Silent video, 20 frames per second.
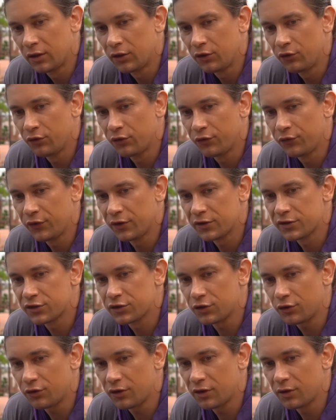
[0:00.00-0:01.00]
you will feel
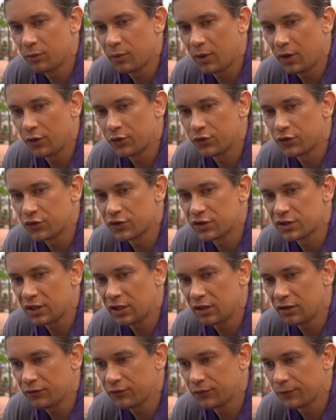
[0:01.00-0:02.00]
sorry about
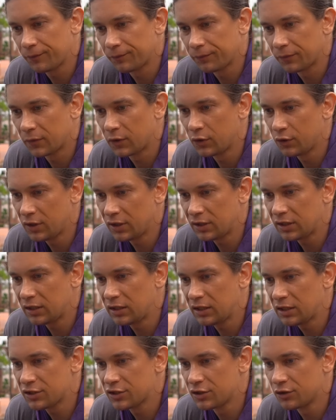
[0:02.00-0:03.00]
yourself, you get
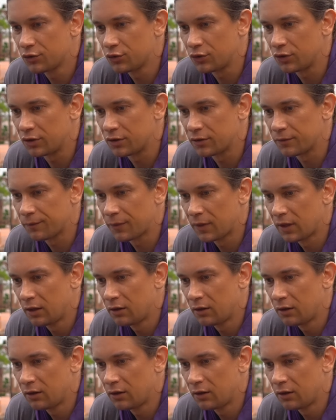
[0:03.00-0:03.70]
addiction to it.